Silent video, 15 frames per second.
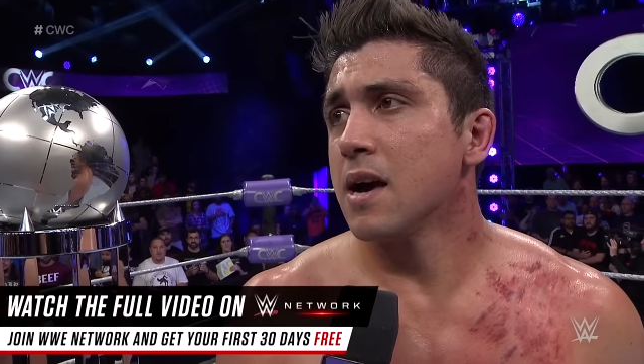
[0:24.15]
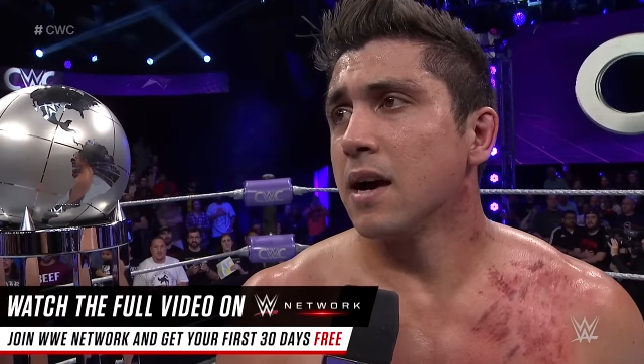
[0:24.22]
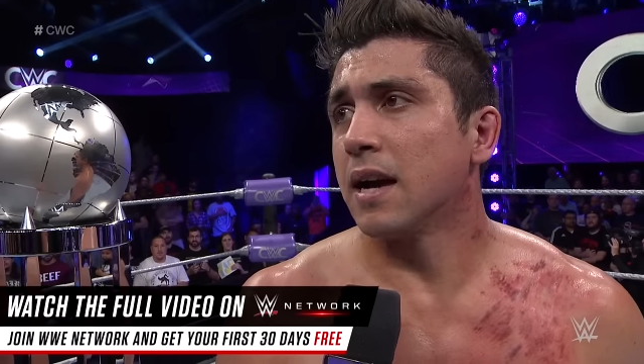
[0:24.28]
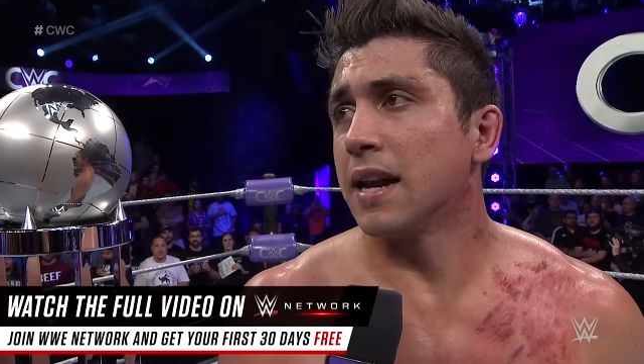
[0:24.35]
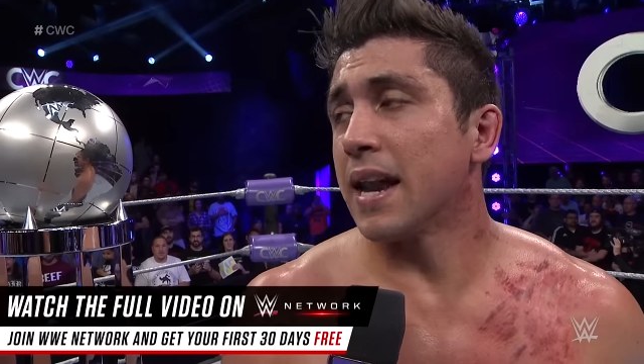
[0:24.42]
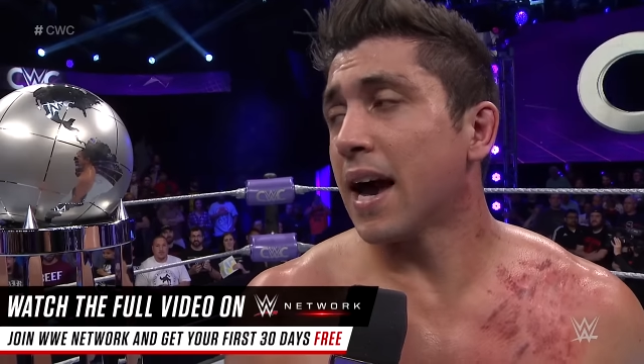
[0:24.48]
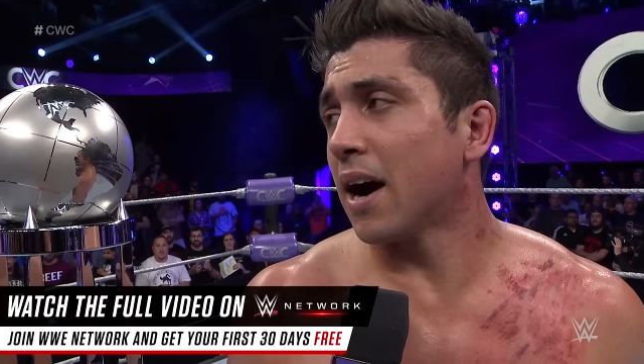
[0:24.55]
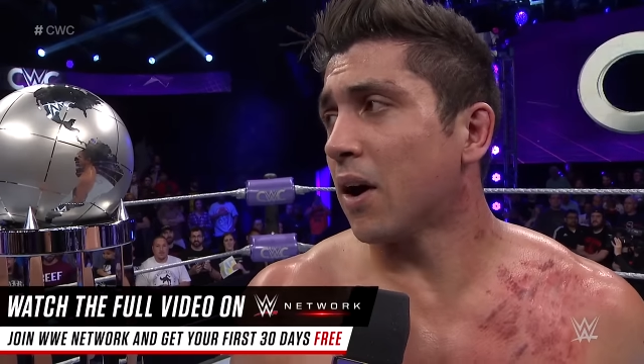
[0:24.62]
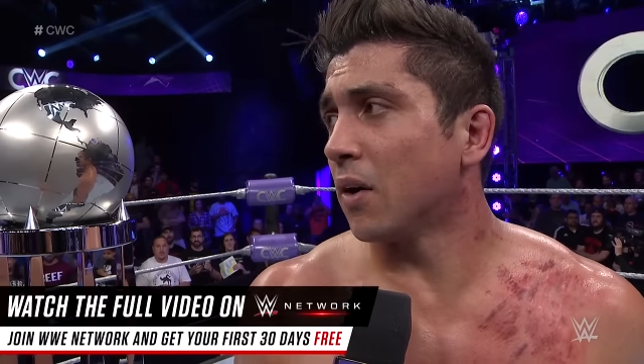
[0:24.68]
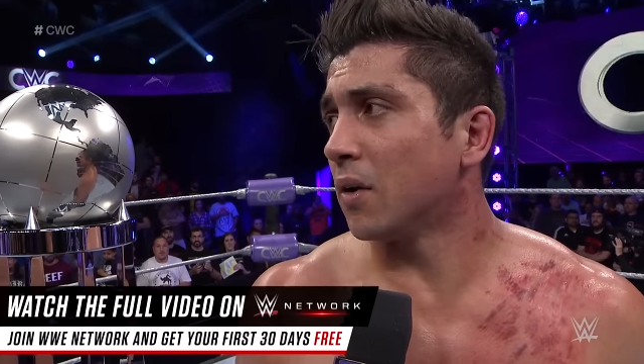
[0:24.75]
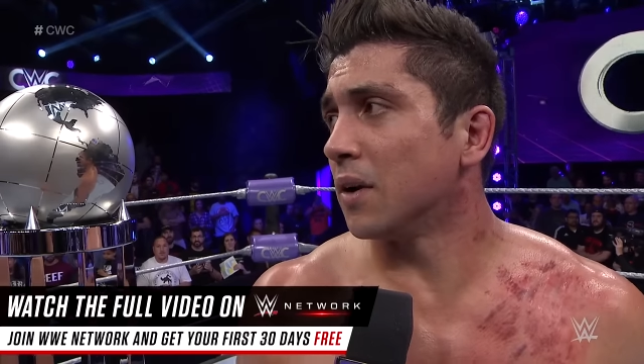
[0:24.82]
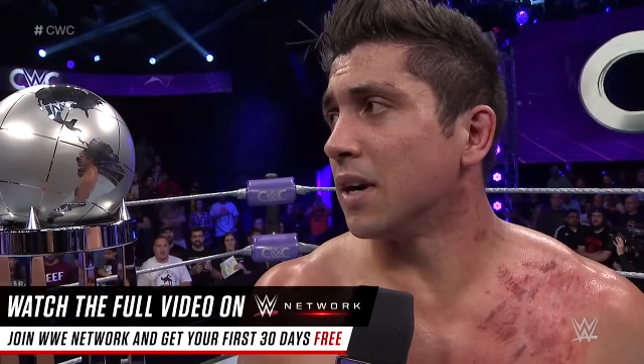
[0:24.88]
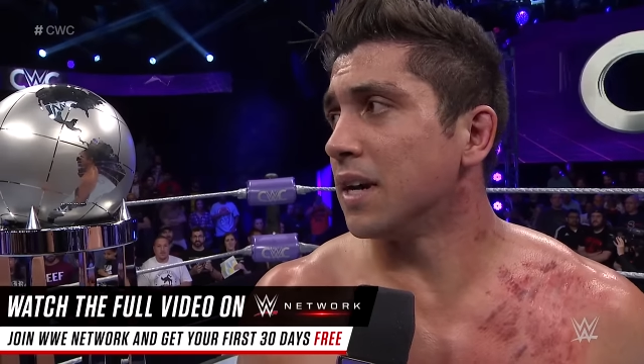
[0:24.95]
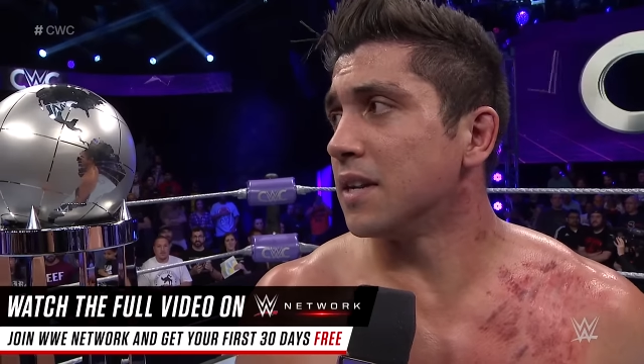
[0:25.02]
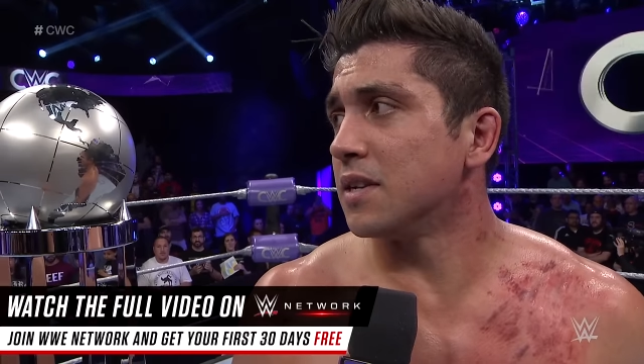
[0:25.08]
And now
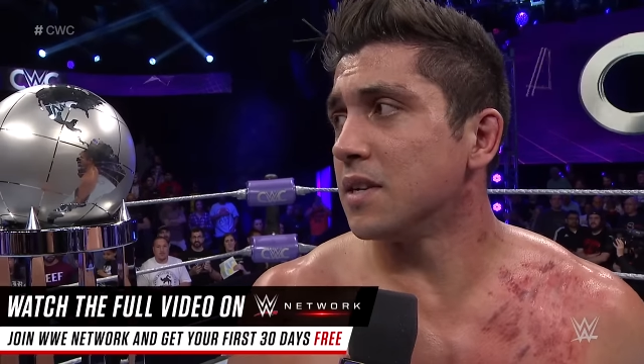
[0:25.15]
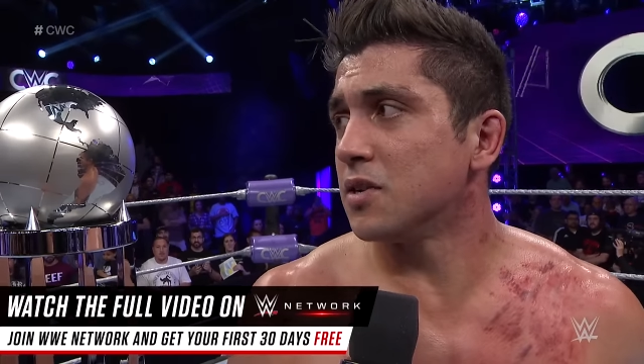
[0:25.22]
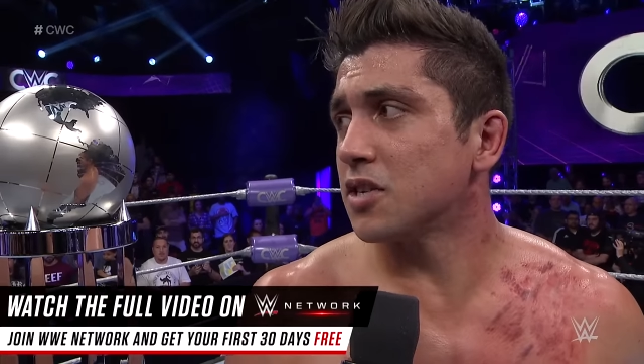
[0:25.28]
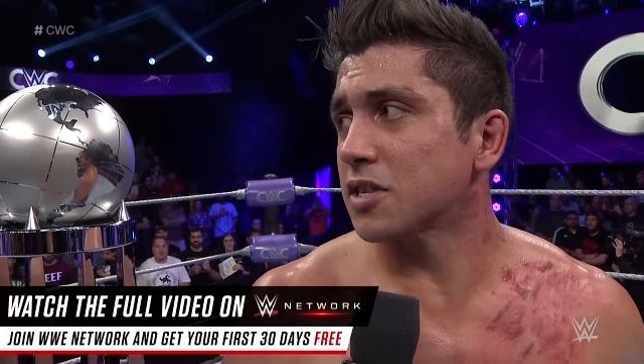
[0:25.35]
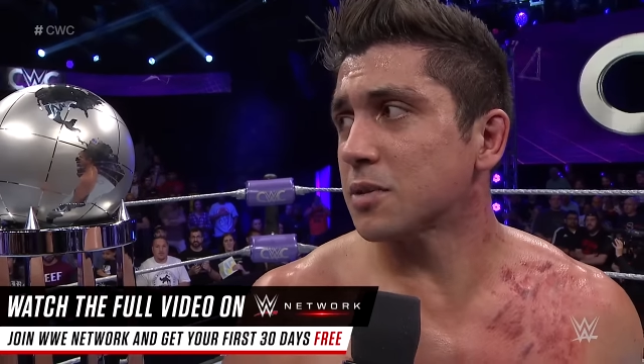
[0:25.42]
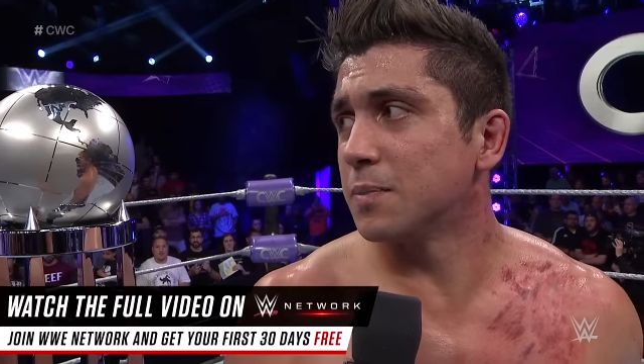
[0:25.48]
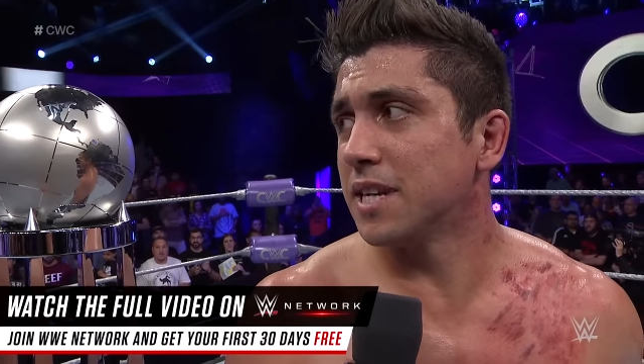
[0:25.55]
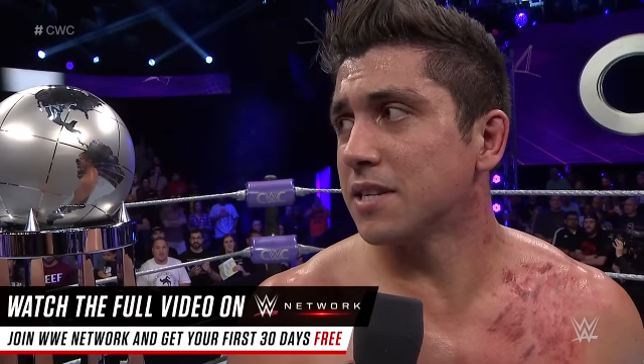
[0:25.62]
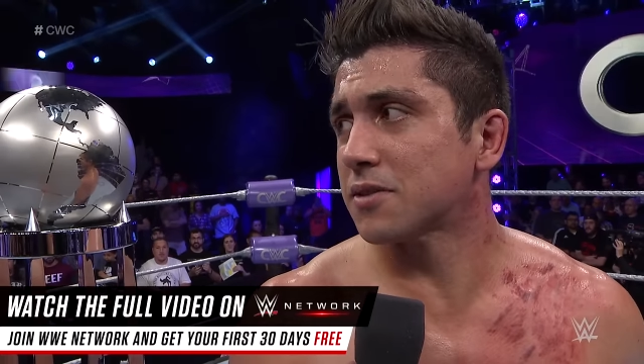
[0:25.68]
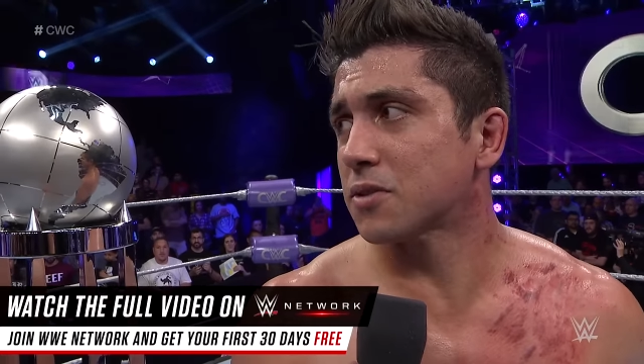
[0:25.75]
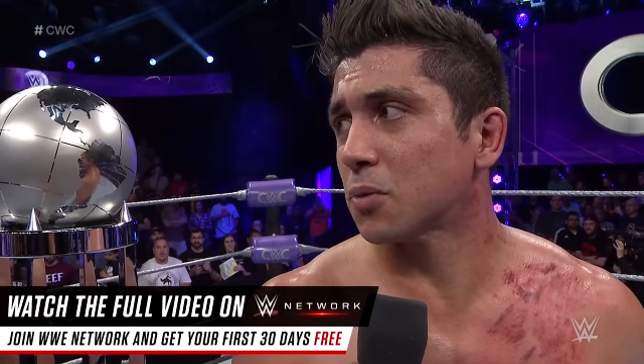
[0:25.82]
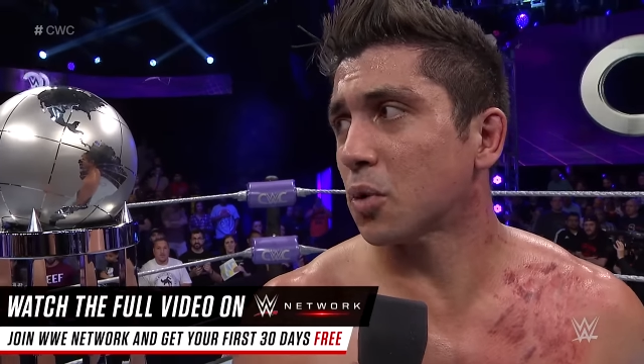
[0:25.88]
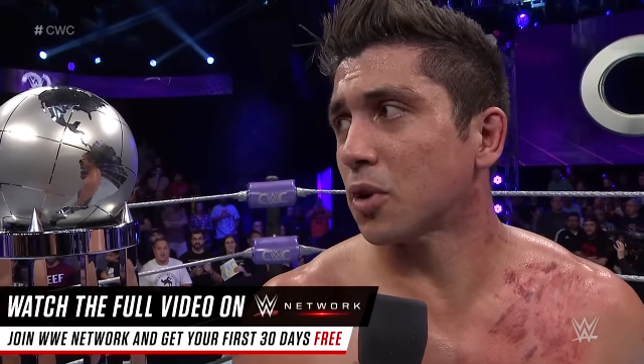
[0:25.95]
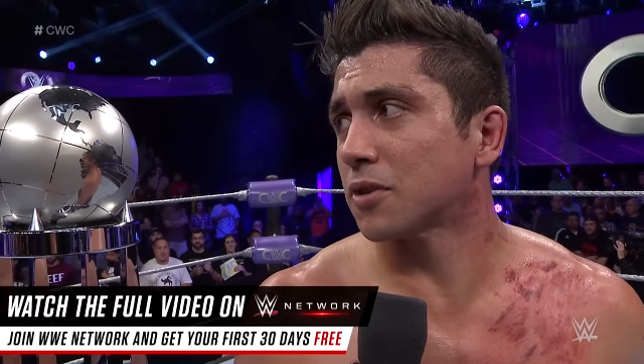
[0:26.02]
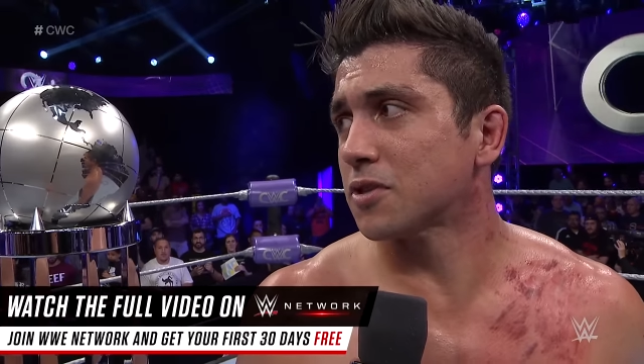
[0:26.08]
it just means the
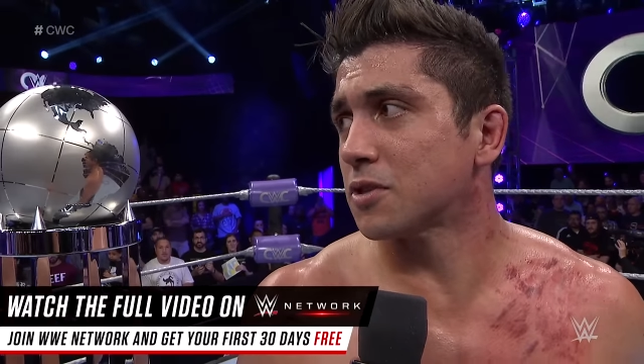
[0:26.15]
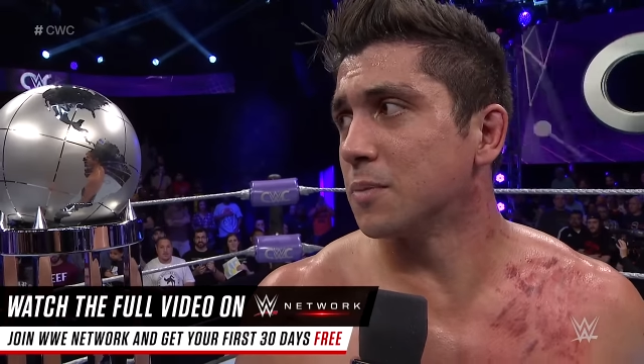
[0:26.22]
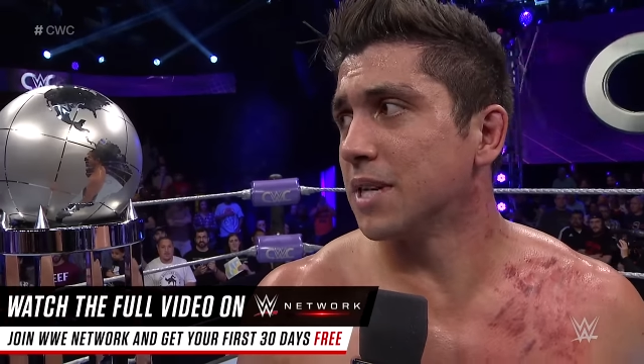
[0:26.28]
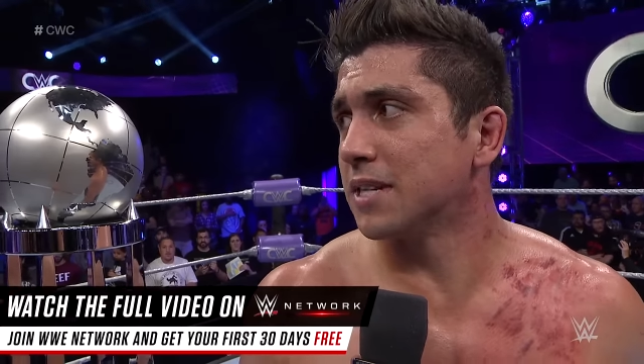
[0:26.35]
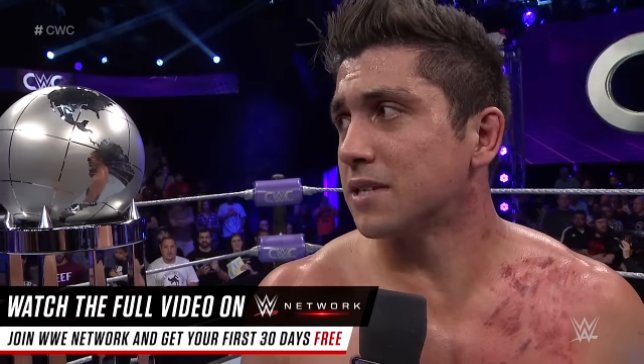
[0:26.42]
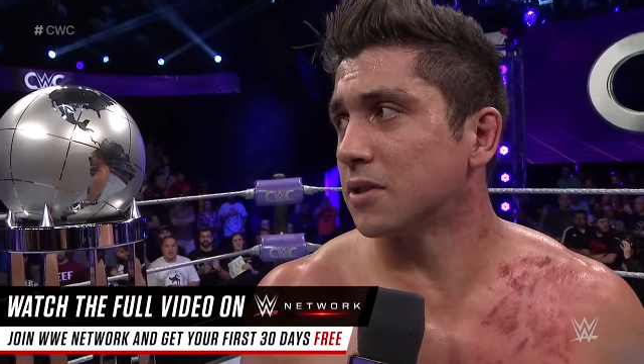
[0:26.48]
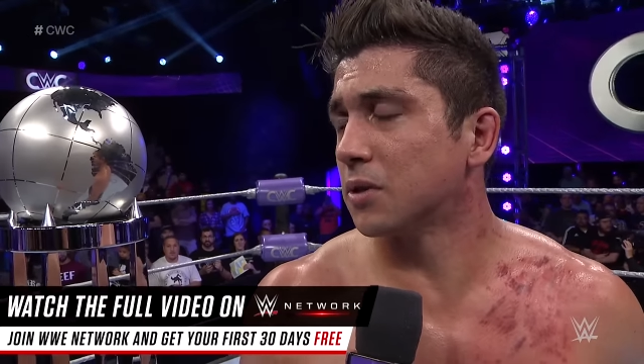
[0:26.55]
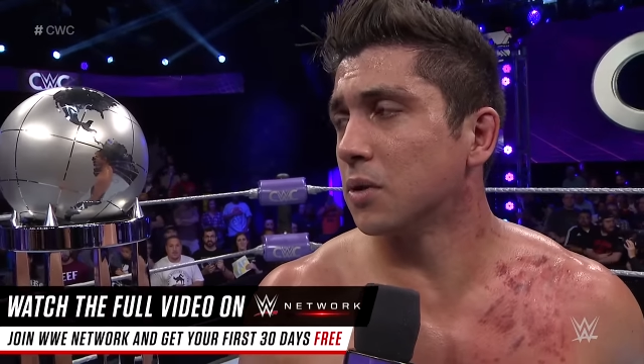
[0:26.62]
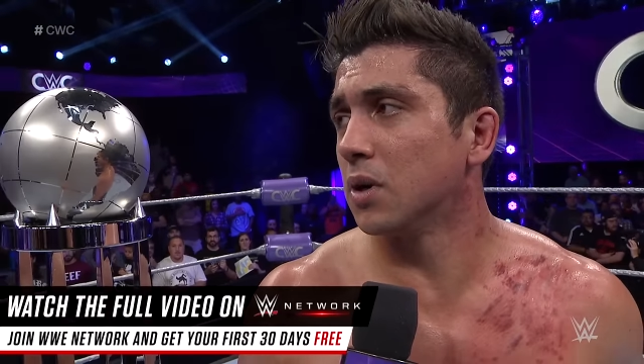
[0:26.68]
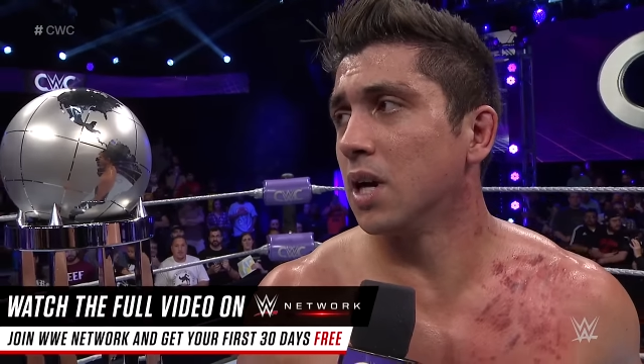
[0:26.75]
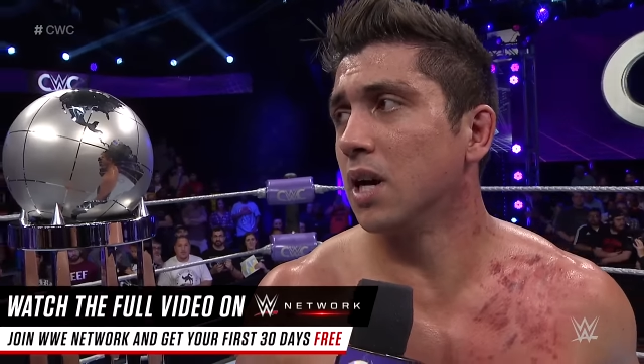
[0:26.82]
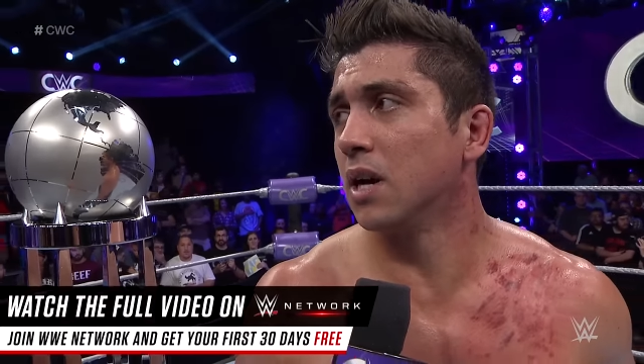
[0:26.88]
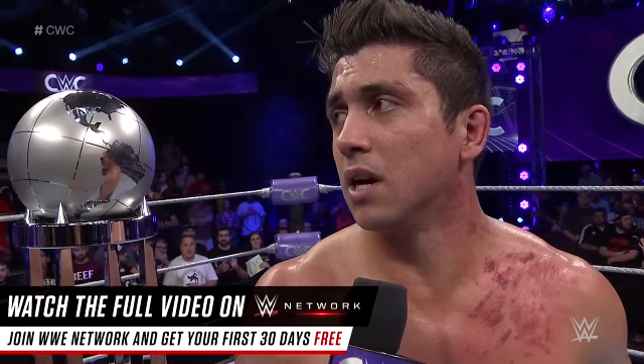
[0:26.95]
world to me to